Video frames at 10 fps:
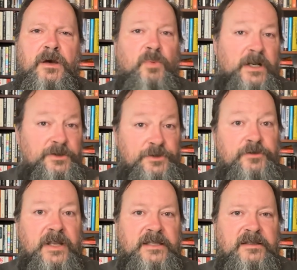where
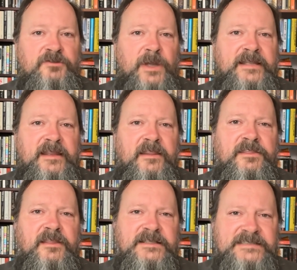during the
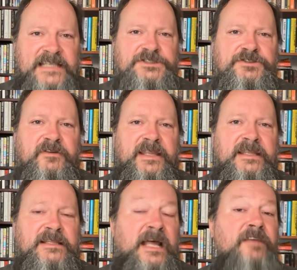20th
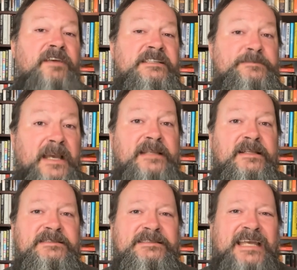century life
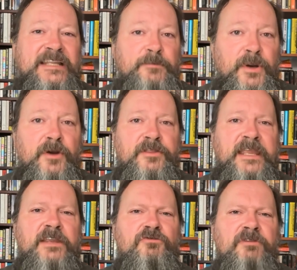expectancy at birth
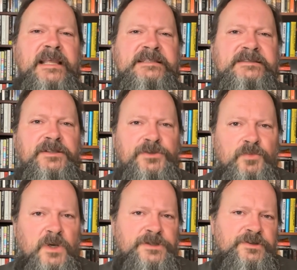increased to
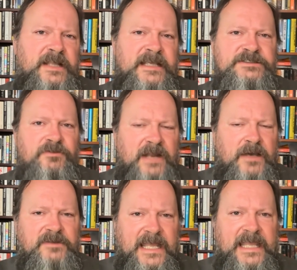what today is
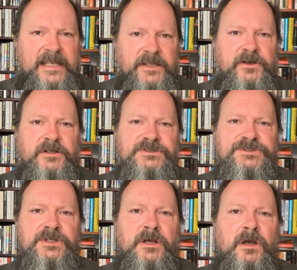around 80 years,